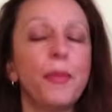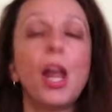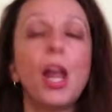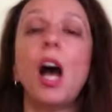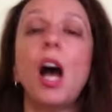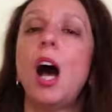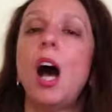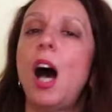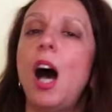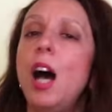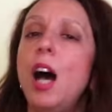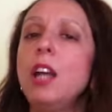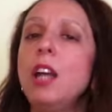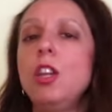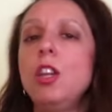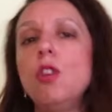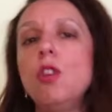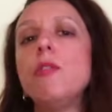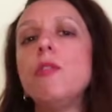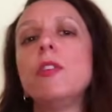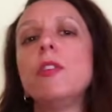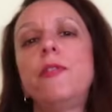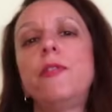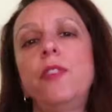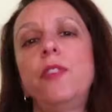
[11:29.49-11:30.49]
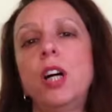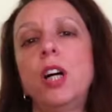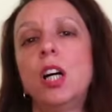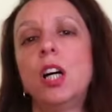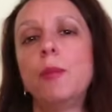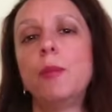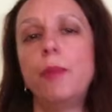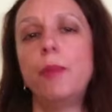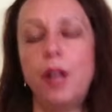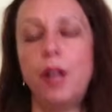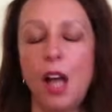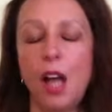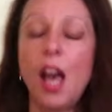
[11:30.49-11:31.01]
I knew the
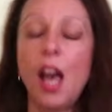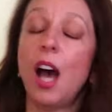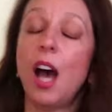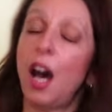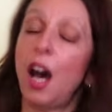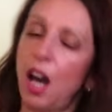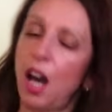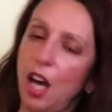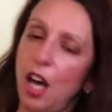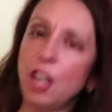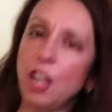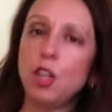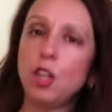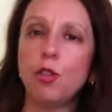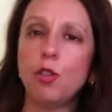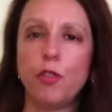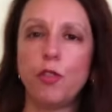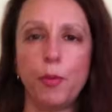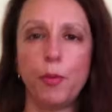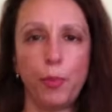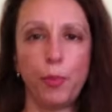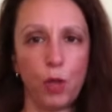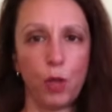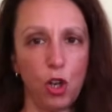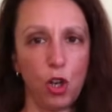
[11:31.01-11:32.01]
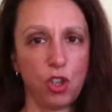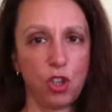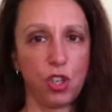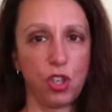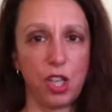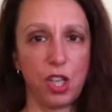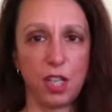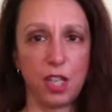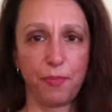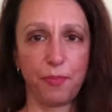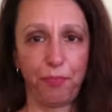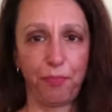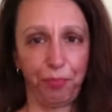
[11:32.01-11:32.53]
farmer, I knew the process.